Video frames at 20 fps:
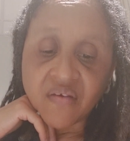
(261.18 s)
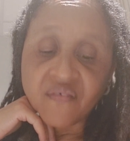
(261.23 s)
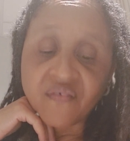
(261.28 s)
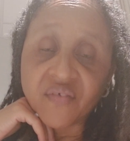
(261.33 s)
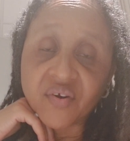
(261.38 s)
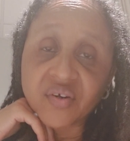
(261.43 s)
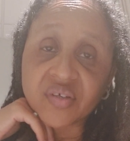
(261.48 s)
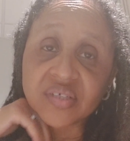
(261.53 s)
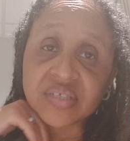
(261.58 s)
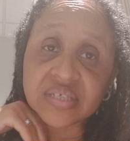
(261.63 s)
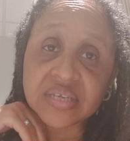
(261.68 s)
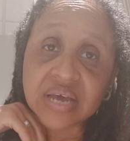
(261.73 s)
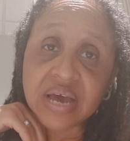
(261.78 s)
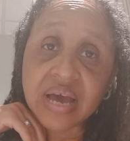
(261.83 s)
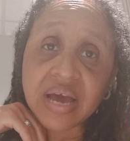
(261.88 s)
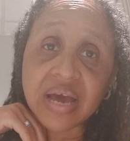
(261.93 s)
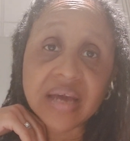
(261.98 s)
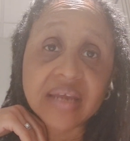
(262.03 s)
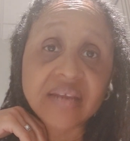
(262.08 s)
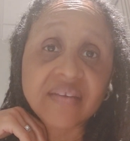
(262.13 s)
Verse
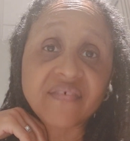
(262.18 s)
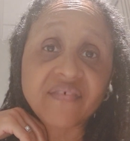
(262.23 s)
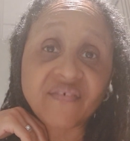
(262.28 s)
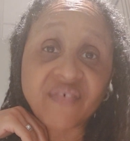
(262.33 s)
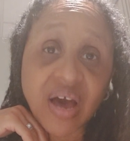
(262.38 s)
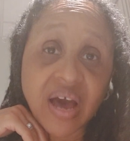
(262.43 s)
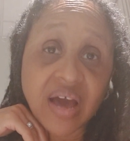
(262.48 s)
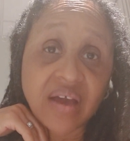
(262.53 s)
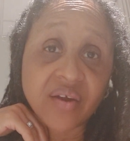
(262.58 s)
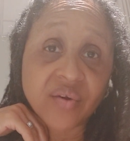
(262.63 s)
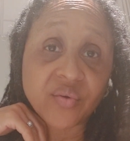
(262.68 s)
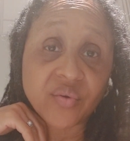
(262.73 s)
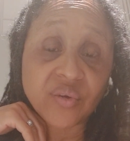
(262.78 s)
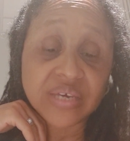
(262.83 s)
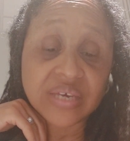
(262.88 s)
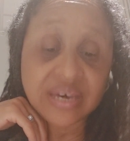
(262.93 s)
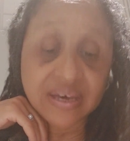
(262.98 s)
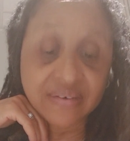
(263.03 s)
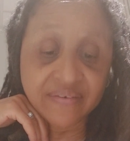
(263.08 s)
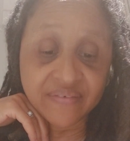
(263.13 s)
9,
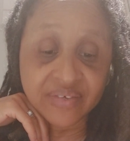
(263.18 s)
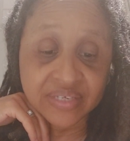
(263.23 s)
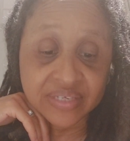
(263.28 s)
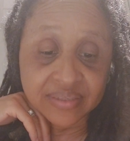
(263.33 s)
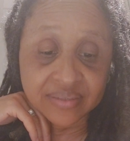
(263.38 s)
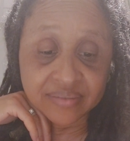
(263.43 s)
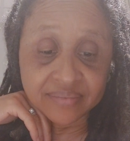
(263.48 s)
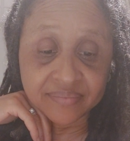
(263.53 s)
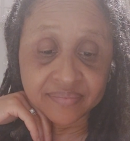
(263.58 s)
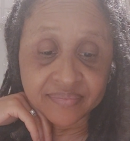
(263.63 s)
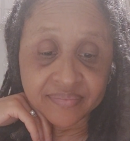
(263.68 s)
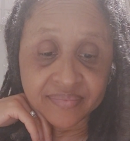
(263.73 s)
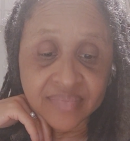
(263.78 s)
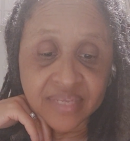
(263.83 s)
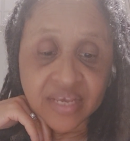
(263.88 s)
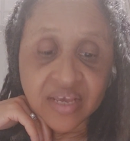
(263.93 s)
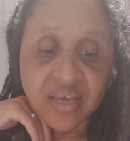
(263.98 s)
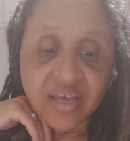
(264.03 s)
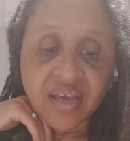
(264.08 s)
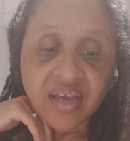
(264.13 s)
fiery oven.
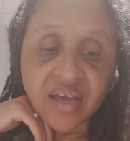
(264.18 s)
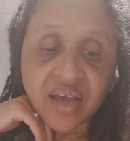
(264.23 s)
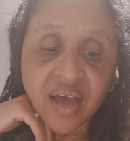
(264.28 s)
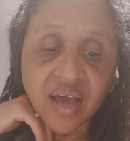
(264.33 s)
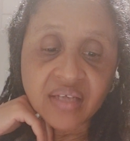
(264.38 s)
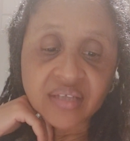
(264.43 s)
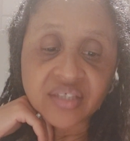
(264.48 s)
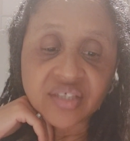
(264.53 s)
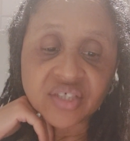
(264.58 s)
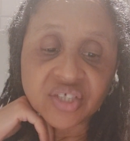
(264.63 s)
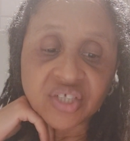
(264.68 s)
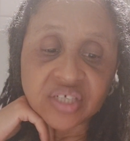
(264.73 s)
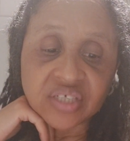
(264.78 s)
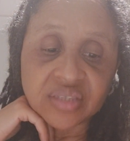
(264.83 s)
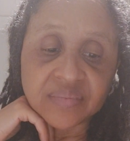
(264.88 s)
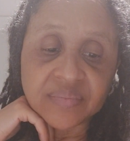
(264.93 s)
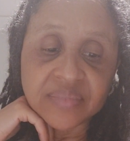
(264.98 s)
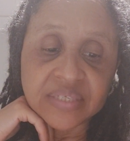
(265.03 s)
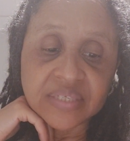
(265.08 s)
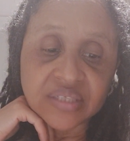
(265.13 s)
God's
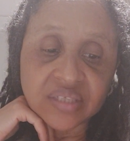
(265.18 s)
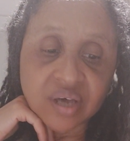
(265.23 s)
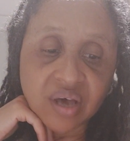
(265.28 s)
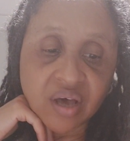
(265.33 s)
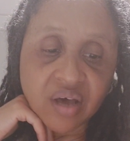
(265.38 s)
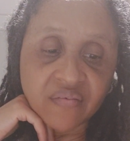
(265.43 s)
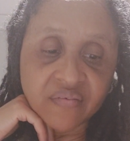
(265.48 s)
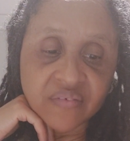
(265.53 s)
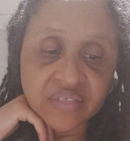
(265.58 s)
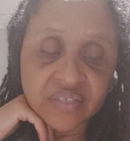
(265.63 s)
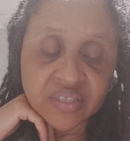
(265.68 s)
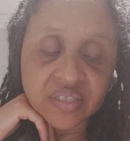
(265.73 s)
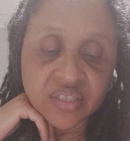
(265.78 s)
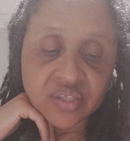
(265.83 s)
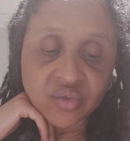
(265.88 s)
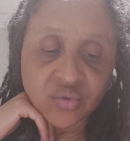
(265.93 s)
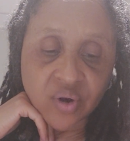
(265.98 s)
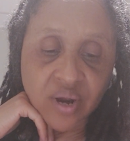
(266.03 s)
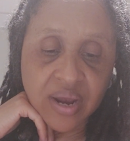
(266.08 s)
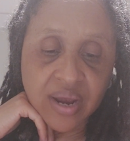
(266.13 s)
judgment is often
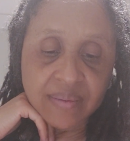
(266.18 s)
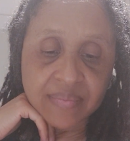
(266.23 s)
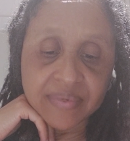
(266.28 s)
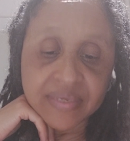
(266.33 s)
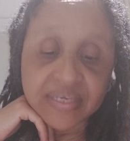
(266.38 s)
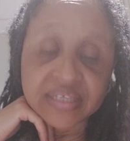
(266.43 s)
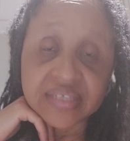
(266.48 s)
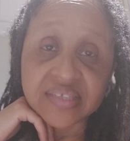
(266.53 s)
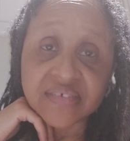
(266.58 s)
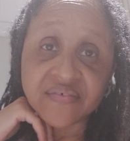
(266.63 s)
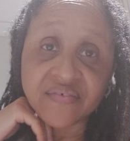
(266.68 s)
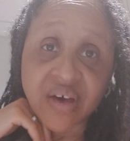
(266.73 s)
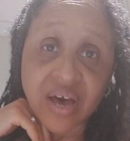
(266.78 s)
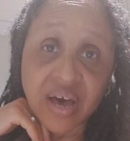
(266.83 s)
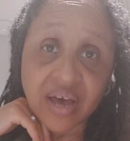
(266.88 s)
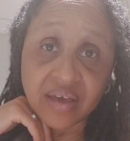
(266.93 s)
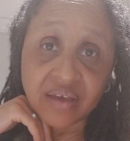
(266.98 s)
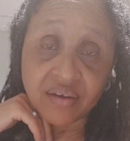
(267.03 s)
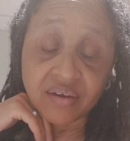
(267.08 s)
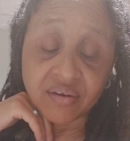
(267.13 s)
described as
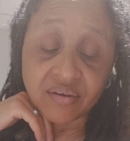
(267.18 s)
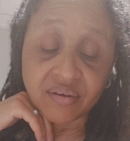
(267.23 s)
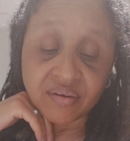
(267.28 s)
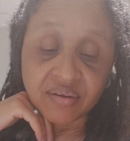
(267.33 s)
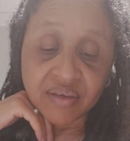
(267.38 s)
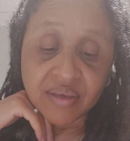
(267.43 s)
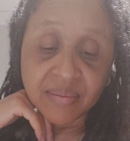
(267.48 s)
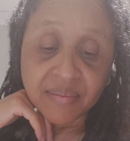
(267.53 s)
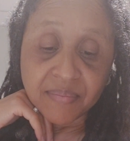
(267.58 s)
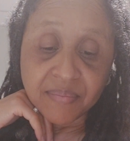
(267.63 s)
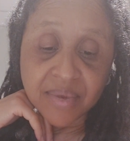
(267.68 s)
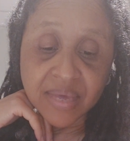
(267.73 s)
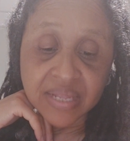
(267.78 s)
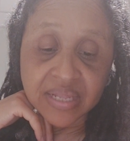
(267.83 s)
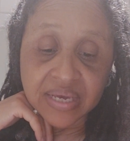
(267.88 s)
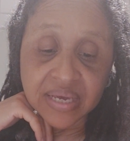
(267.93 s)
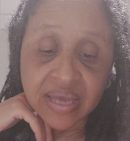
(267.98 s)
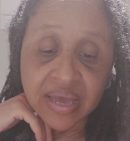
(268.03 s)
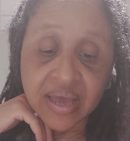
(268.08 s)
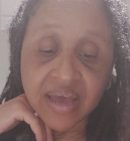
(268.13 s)
fire,
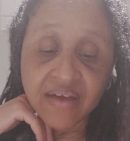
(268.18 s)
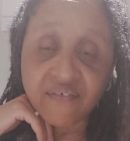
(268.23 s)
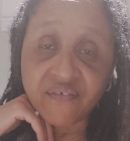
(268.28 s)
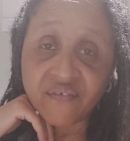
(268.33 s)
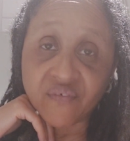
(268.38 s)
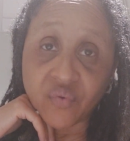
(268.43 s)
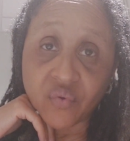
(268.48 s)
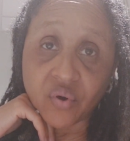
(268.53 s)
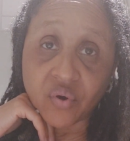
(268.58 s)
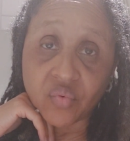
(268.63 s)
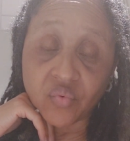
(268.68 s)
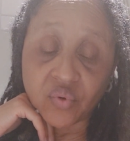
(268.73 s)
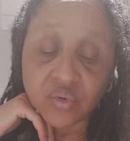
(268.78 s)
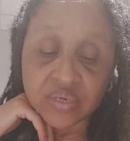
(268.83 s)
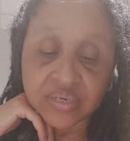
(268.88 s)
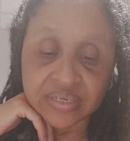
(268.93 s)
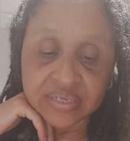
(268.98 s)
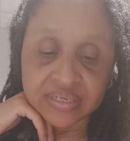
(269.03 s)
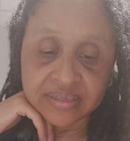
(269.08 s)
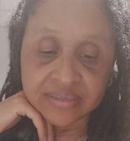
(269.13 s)
Malachi
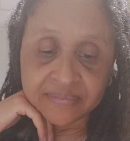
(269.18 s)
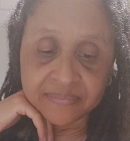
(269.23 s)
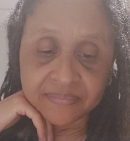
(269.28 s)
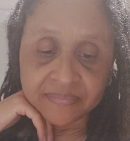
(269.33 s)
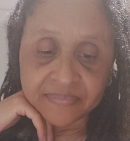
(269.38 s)
4:1,